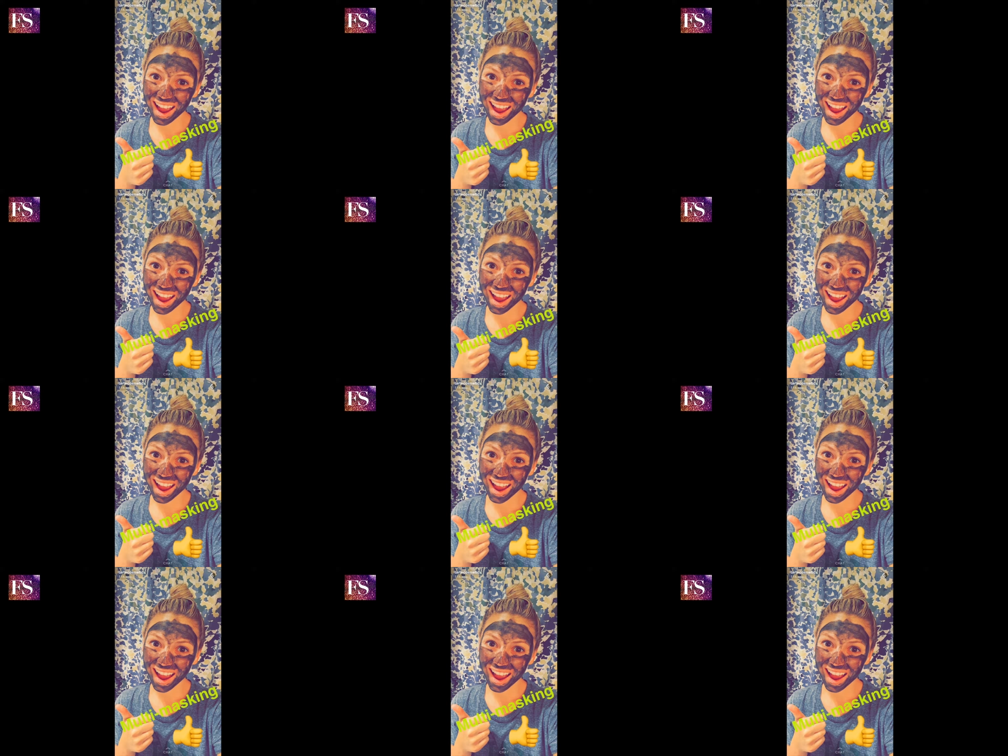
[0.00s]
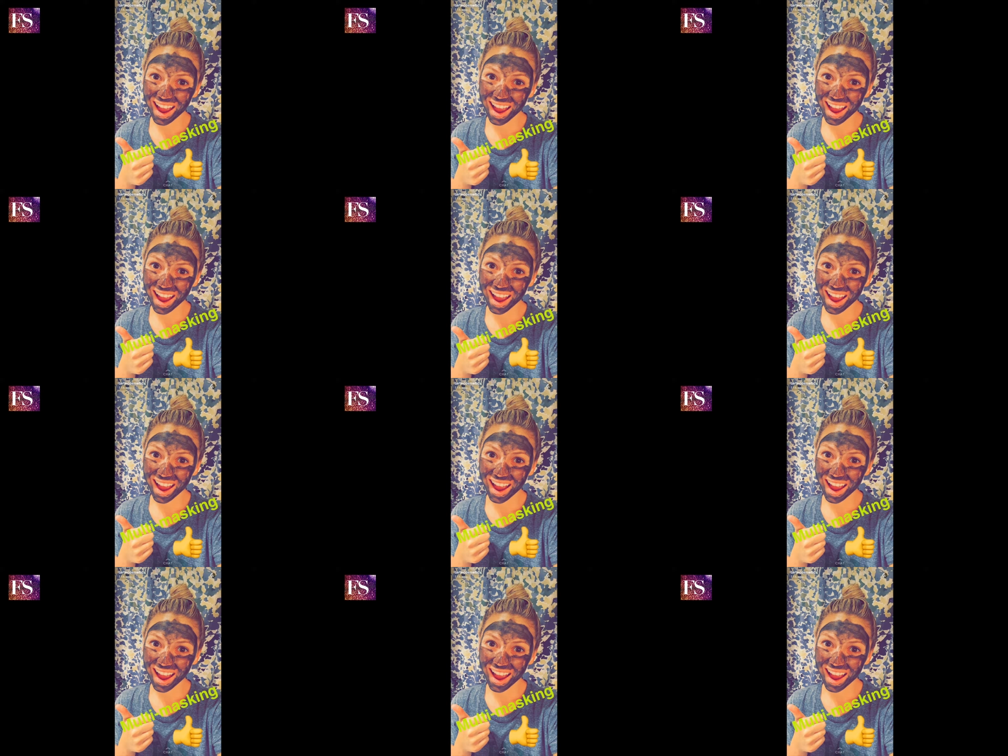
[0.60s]

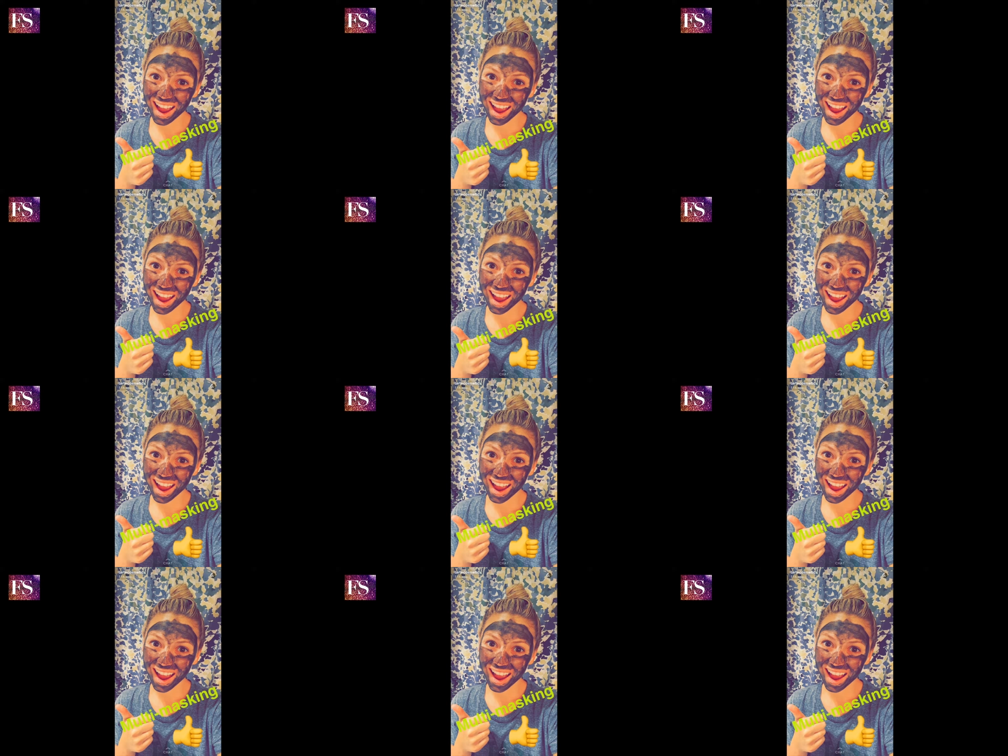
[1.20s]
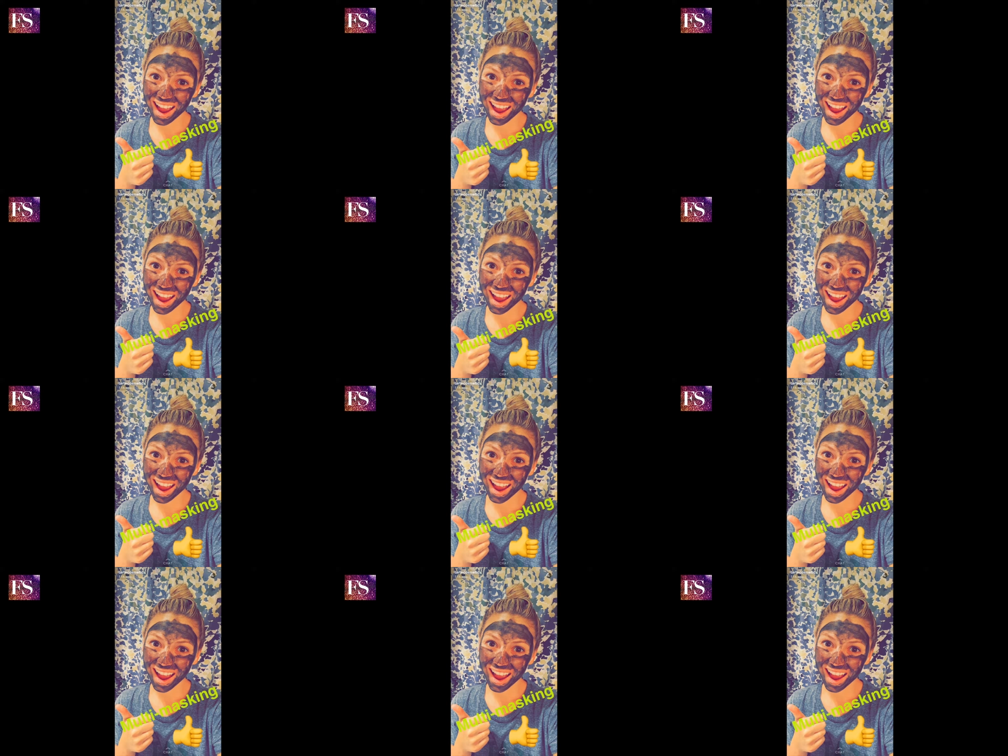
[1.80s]

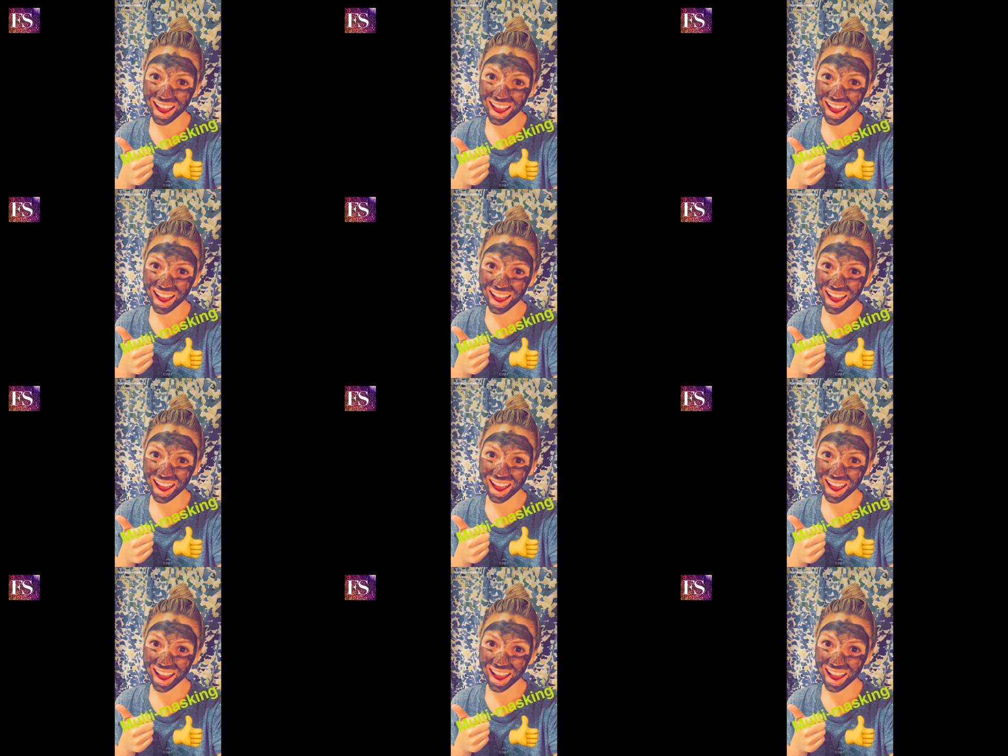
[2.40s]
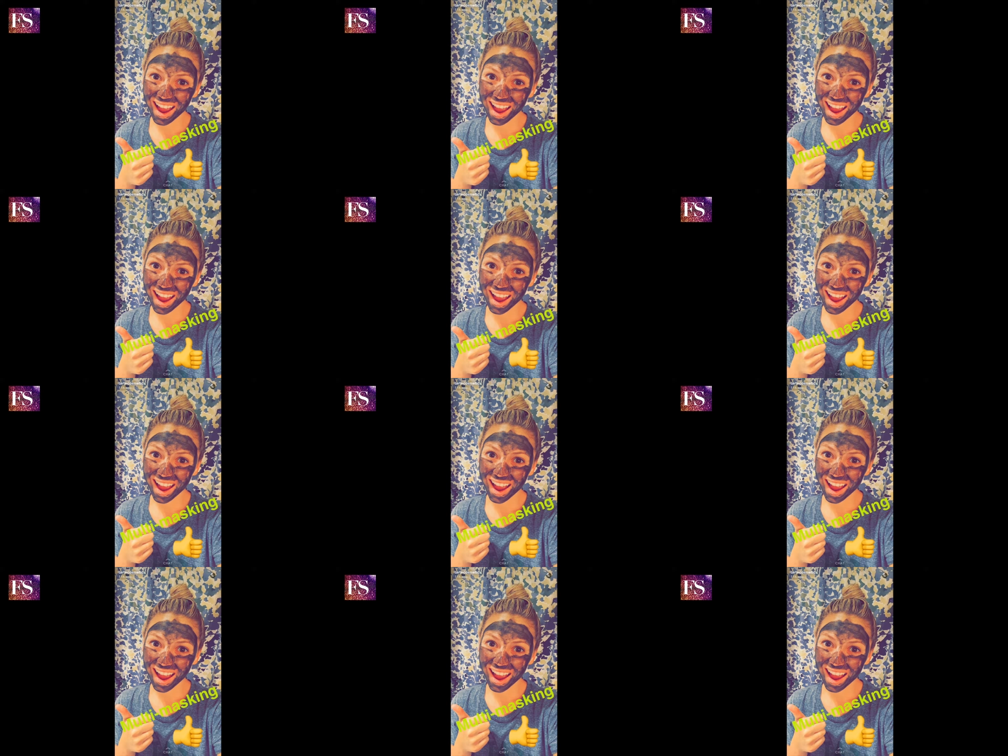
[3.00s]

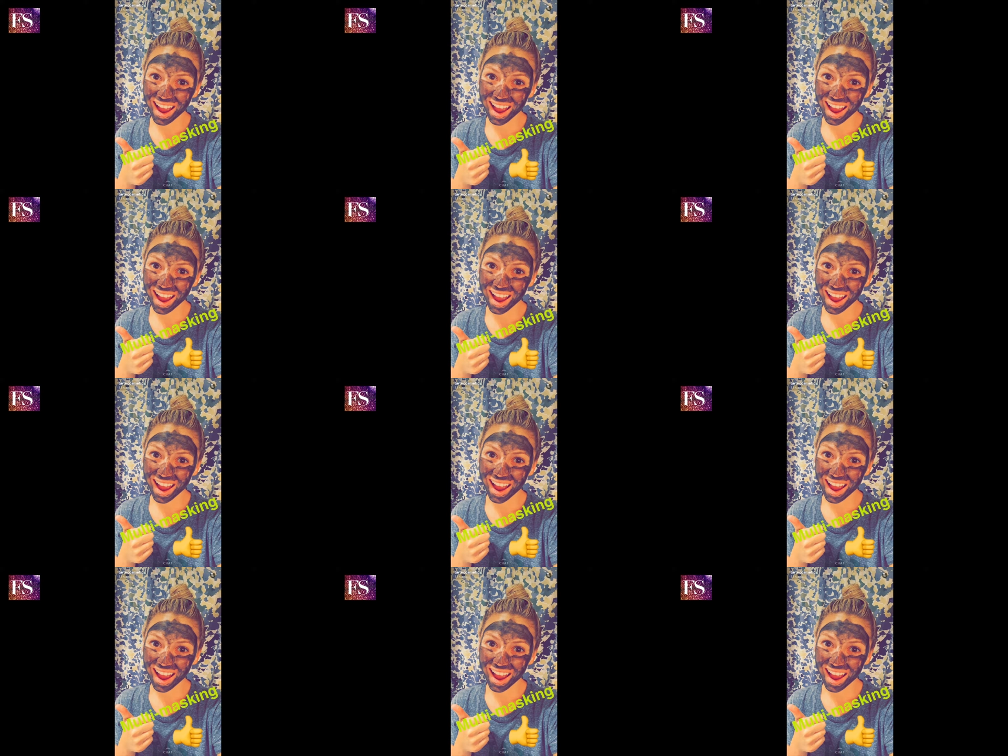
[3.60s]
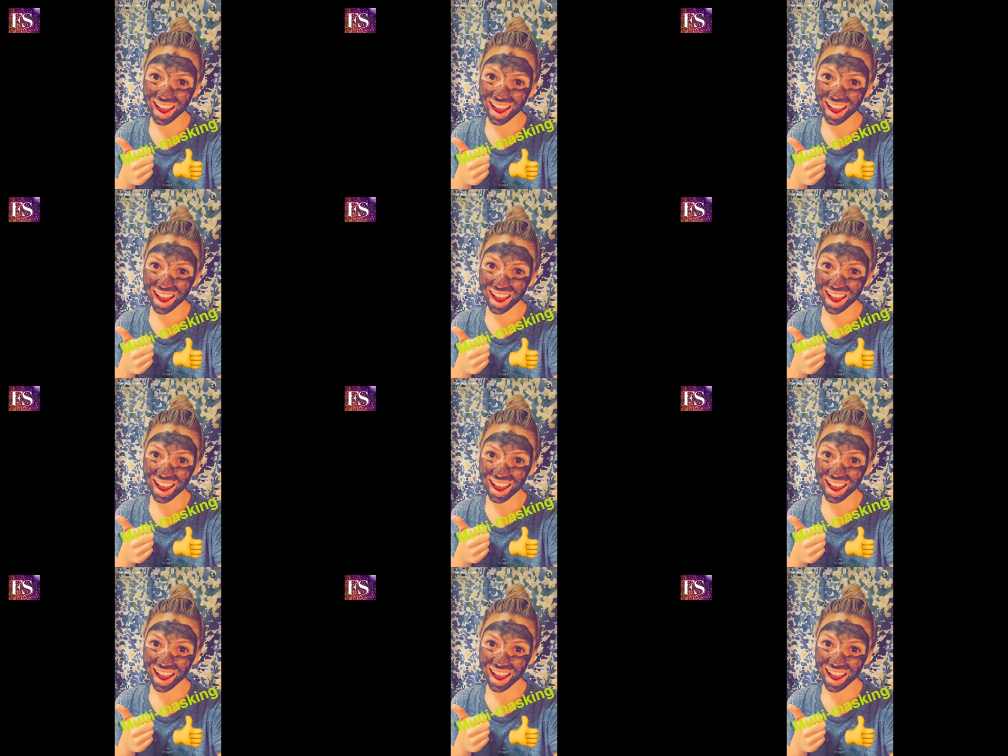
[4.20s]
No one is speaking in this clip.